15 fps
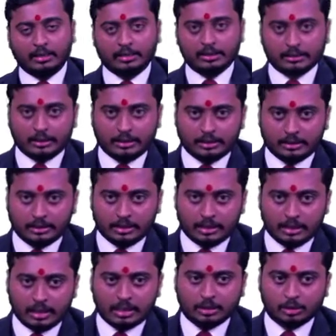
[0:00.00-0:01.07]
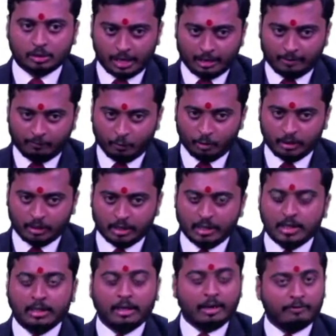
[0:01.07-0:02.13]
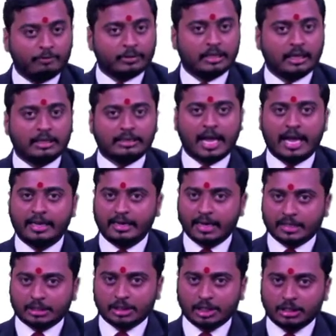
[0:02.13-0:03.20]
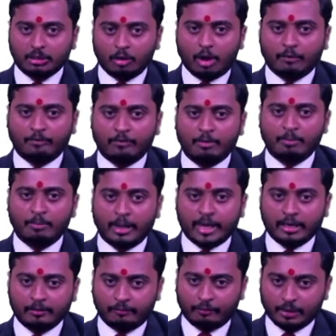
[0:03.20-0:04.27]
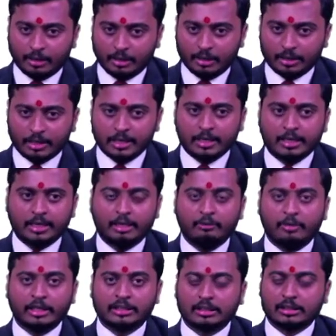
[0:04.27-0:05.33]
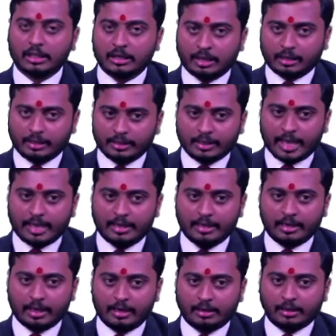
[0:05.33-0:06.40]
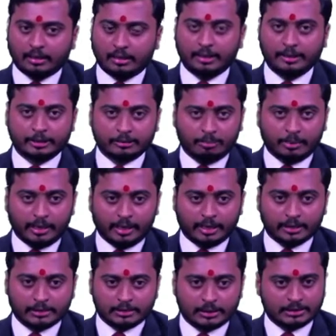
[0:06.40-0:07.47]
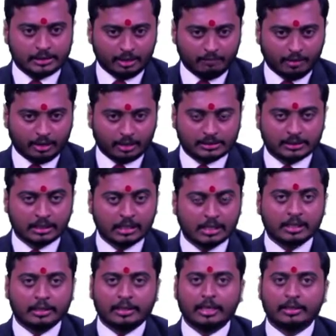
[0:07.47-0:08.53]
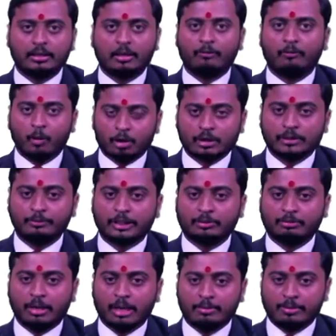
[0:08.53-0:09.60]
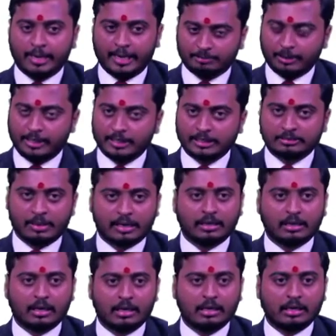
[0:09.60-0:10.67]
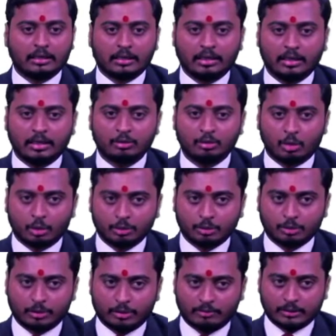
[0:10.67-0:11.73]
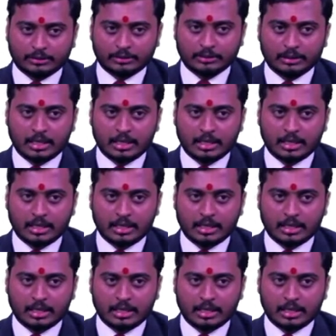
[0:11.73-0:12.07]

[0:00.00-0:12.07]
the screen. So therefore if the direction of a main field in which the current carrying conductor is placed is reverse, then the force which will be experienced by the conductor is also reverse.